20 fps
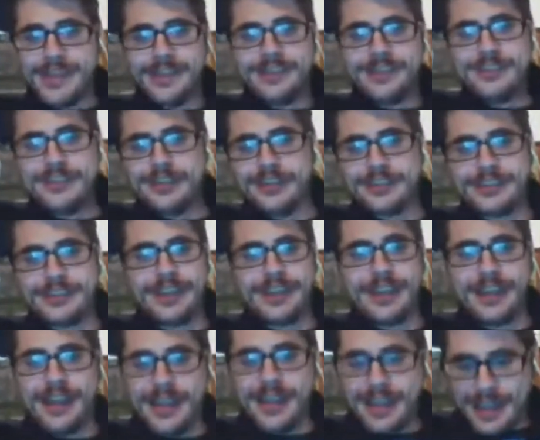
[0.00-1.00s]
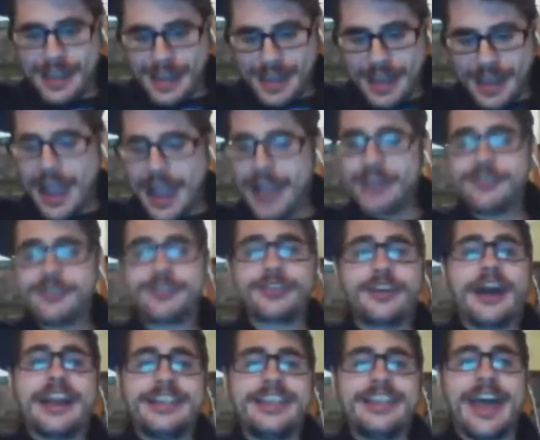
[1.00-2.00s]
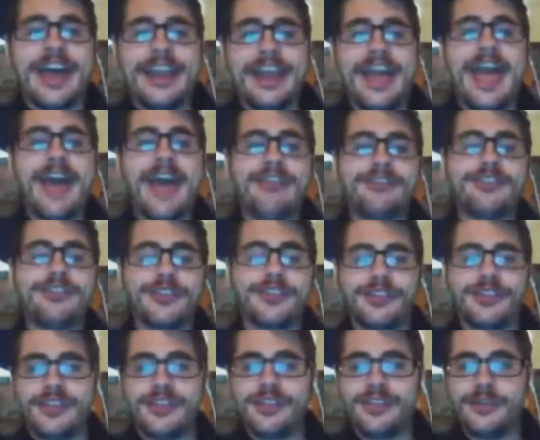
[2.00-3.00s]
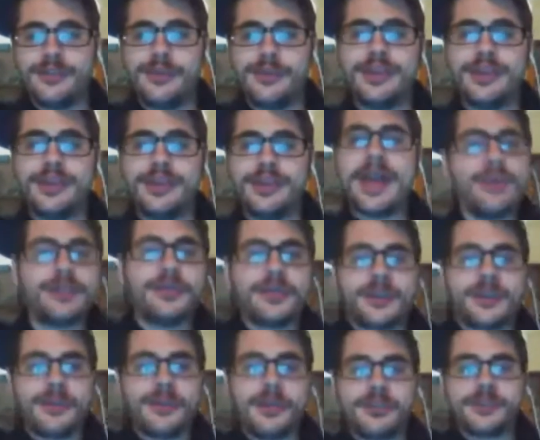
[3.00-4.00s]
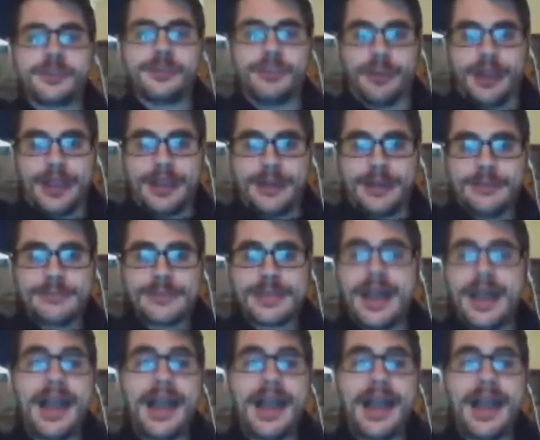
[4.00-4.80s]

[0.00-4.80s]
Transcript: I mean, I tried that when that went to a commercial break.